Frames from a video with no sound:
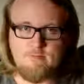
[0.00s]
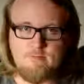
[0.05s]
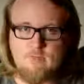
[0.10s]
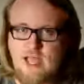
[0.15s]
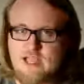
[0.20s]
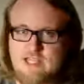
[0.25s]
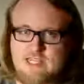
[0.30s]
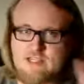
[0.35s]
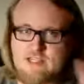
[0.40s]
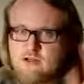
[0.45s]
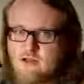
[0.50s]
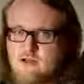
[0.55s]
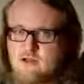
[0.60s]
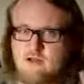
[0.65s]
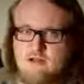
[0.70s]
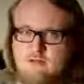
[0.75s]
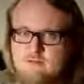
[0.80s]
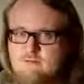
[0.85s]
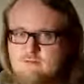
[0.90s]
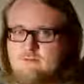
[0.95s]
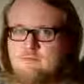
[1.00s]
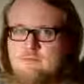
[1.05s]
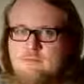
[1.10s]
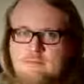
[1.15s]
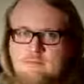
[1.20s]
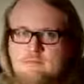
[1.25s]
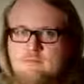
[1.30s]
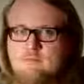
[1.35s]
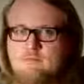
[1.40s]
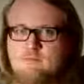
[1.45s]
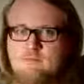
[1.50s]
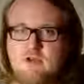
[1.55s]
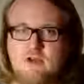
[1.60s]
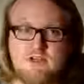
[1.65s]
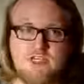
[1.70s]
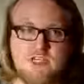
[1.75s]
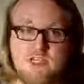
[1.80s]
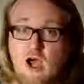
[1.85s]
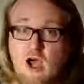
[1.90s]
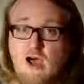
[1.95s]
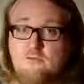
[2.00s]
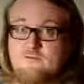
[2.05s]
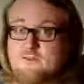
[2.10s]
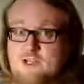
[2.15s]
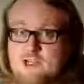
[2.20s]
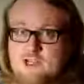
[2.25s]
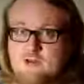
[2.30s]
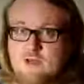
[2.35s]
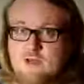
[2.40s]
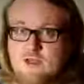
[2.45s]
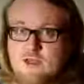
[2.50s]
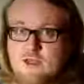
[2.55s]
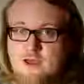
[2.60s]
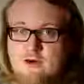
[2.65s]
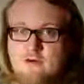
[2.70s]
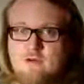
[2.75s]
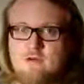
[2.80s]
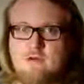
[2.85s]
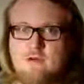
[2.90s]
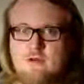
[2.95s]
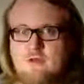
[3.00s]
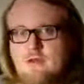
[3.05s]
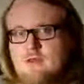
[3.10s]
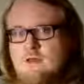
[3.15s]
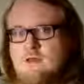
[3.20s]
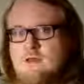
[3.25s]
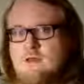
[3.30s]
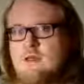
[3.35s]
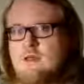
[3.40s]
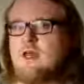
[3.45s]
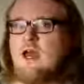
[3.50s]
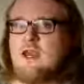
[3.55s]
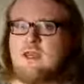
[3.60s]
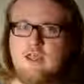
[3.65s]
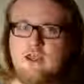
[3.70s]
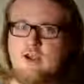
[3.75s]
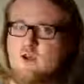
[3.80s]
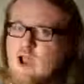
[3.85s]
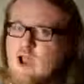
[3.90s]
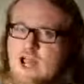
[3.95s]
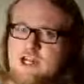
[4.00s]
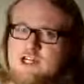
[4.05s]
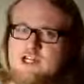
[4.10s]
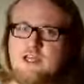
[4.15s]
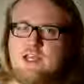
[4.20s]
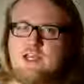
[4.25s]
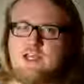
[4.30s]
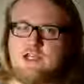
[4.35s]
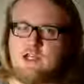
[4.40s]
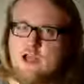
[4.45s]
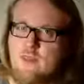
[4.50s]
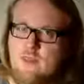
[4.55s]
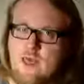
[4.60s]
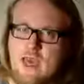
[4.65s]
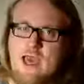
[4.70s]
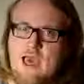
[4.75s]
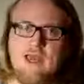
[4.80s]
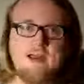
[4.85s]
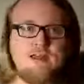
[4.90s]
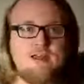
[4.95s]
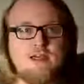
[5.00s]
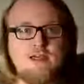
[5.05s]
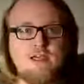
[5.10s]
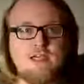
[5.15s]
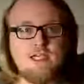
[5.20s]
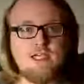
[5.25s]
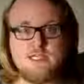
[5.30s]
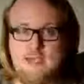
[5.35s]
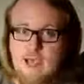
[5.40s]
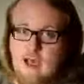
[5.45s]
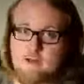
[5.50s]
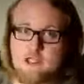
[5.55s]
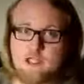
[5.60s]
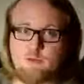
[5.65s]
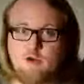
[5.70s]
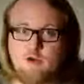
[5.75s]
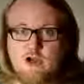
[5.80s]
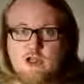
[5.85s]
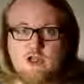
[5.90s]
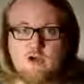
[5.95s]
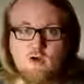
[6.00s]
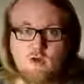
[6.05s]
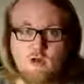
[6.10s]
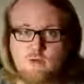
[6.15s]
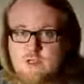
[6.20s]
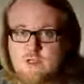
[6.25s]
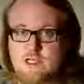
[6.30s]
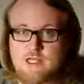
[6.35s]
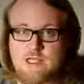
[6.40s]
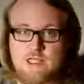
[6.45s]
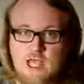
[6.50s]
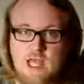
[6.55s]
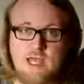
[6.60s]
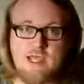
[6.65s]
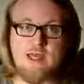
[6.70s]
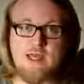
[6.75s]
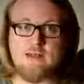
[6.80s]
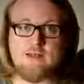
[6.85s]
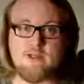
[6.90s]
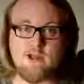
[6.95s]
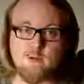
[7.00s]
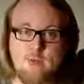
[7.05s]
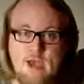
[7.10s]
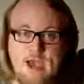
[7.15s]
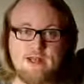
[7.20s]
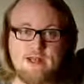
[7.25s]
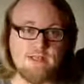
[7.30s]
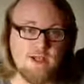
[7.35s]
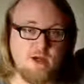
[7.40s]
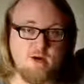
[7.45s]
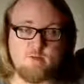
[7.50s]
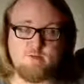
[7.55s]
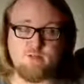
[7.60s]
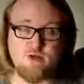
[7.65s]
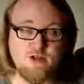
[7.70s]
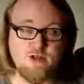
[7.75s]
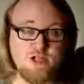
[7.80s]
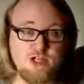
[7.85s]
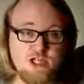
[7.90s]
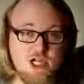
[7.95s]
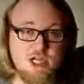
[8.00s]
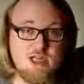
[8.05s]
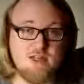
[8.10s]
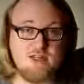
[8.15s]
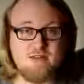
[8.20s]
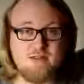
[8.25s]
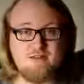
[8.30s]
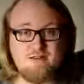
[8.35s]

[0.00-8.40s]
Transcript: Nice little bit of sophistry, though. Gotta congratulate you on that. Sounds pretty cool when you say it. Too bad it's utter bullshit.